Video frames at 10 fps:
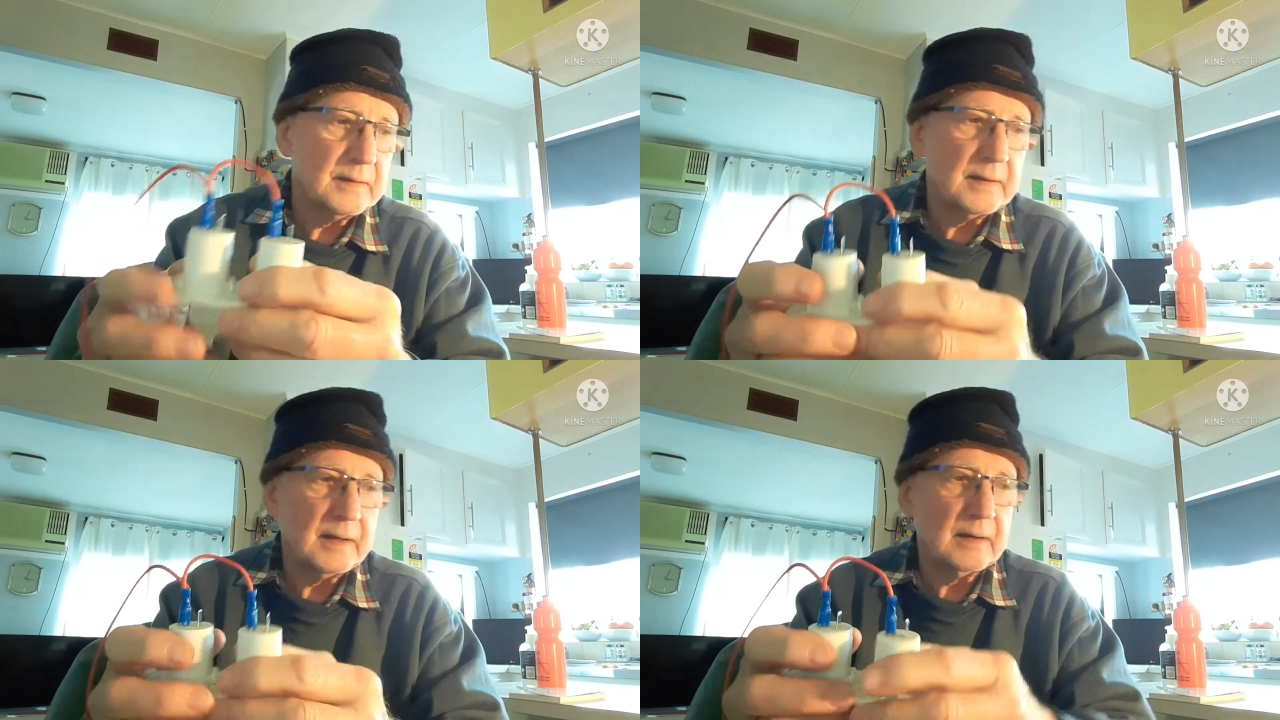
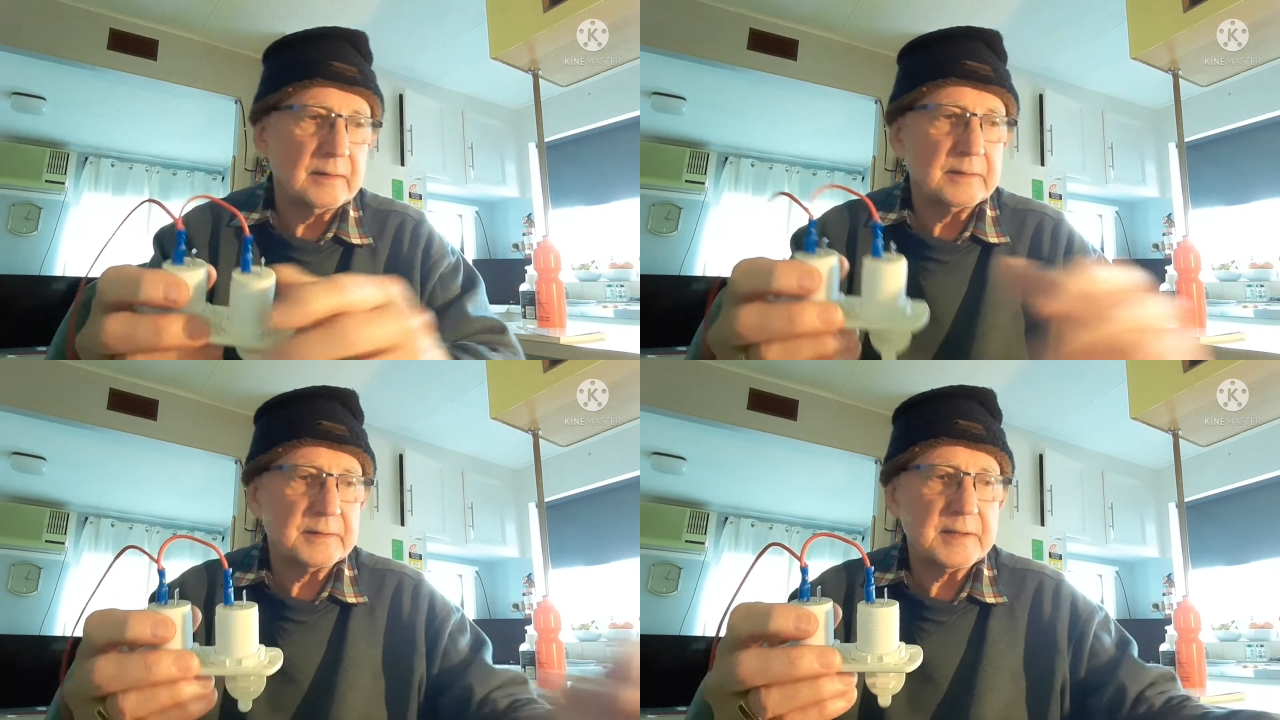
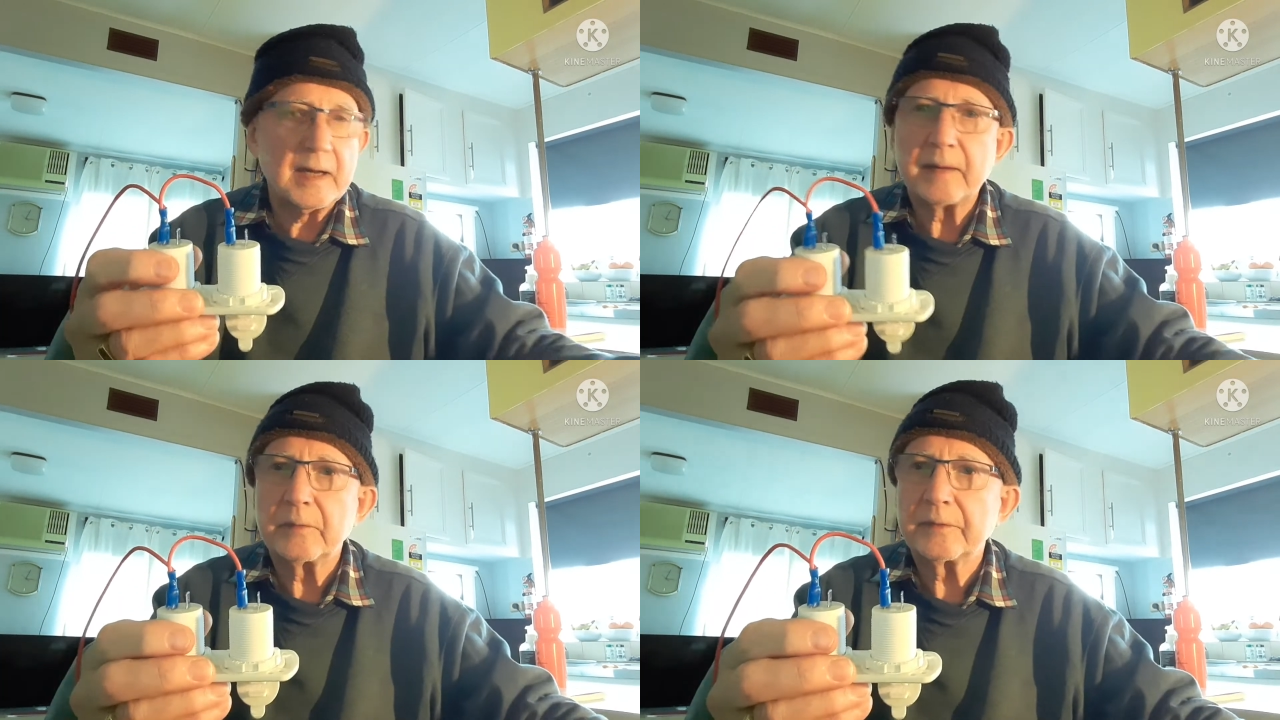Now the
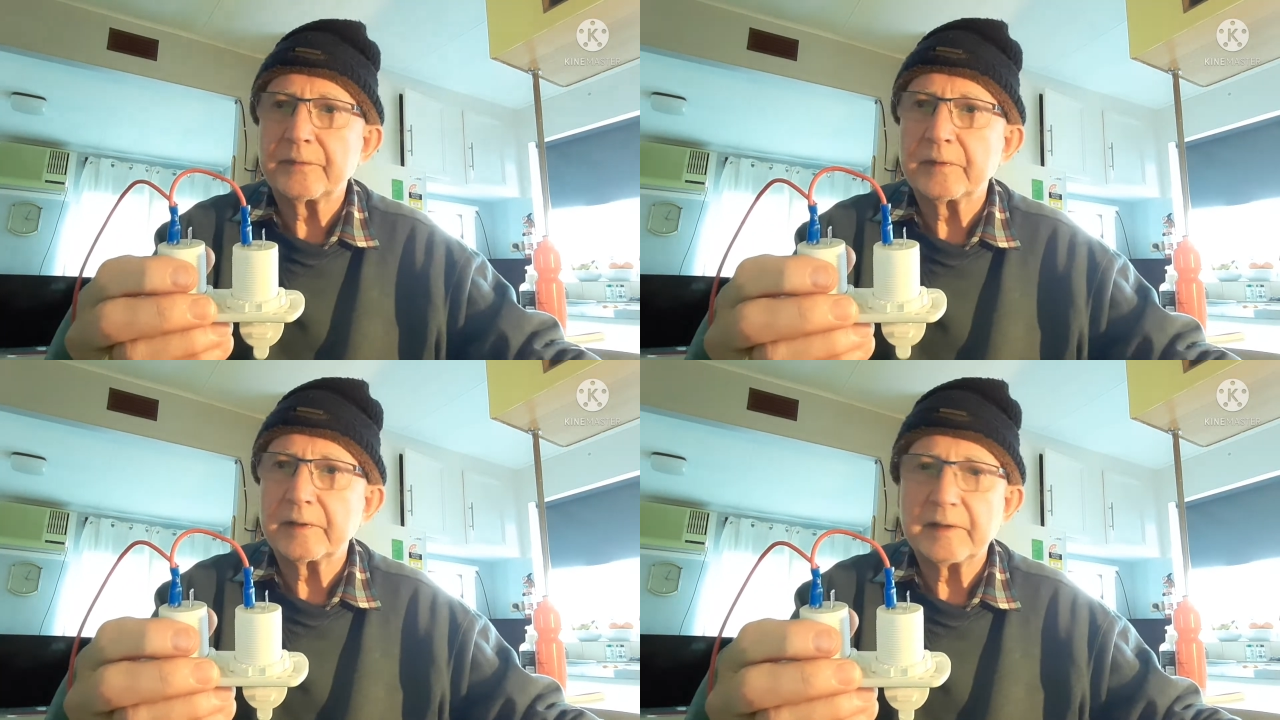same with
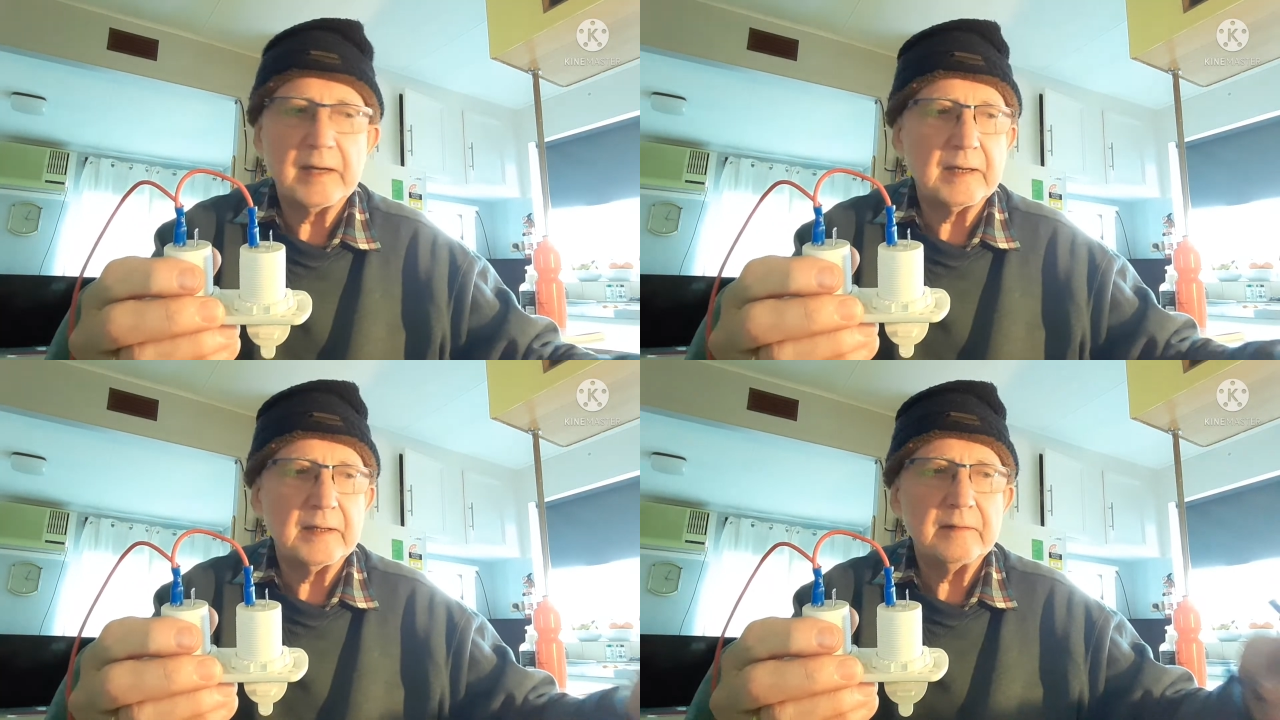the
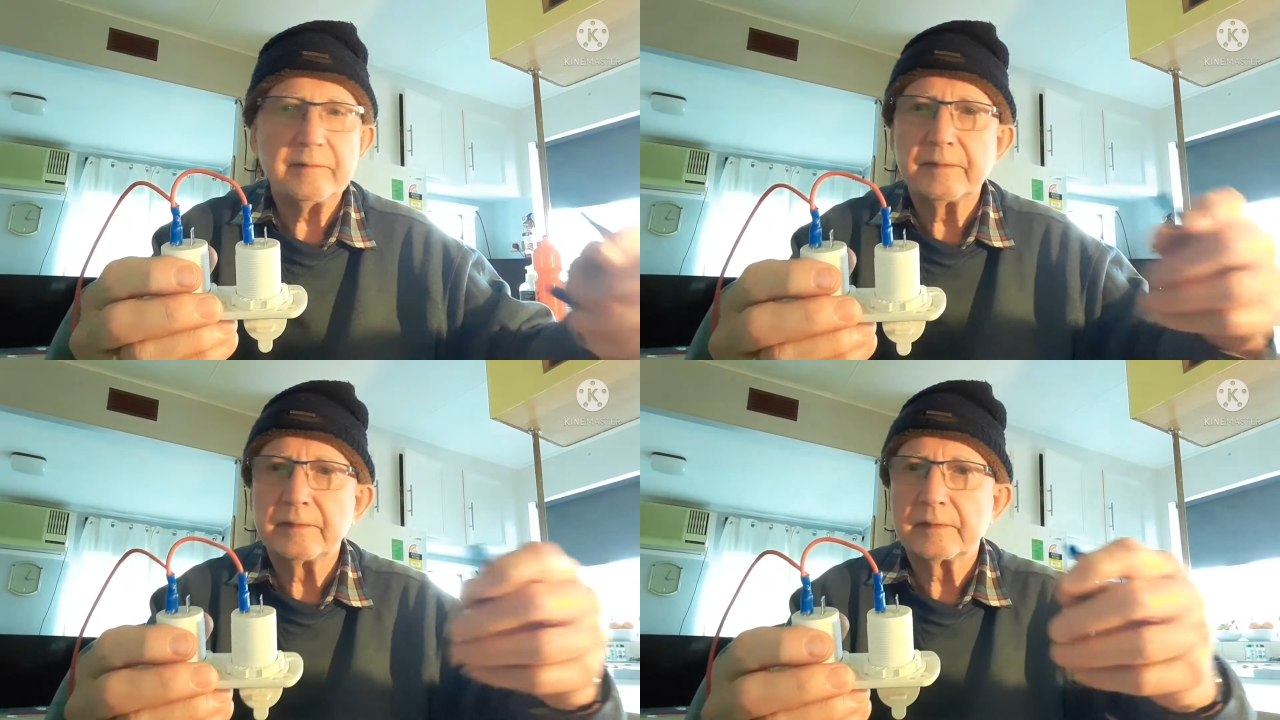negative.